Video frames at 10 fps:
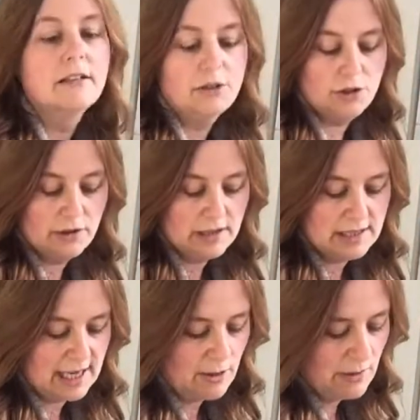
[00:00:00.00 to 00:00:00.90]
during the
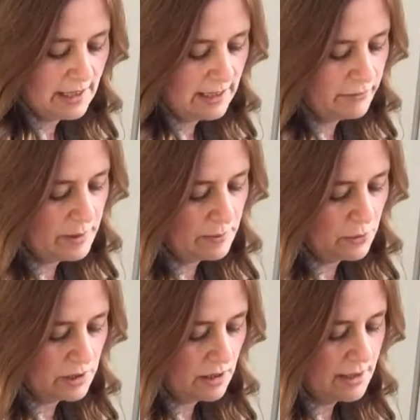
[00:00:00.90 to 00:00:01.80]
day when I have a bit more
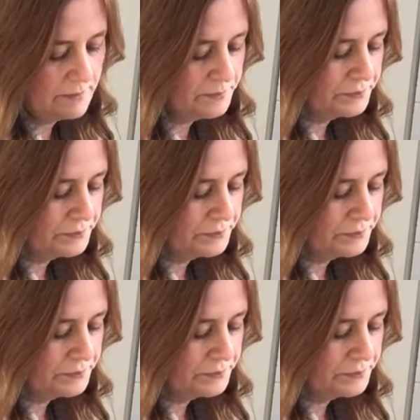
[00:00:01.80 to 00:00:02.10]
time.